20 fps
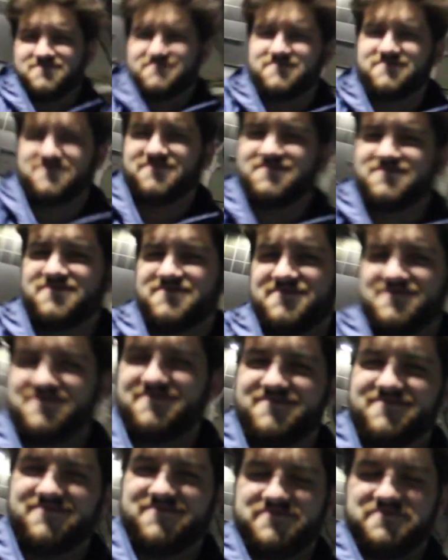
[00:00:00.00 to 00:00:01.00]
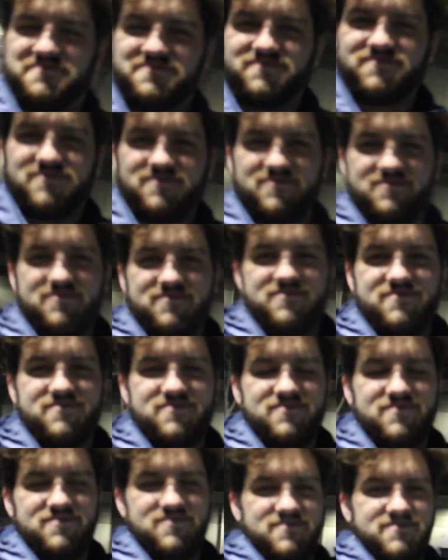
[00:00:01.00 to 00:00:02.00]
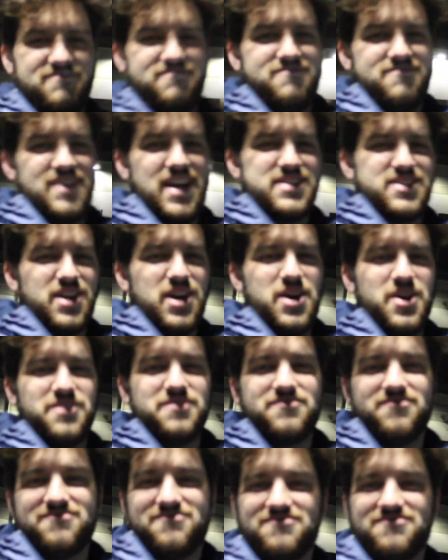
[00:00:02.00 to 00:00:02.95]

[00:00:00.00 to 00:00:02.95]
I'm here with my boy Cameron Cassidy. How's it going?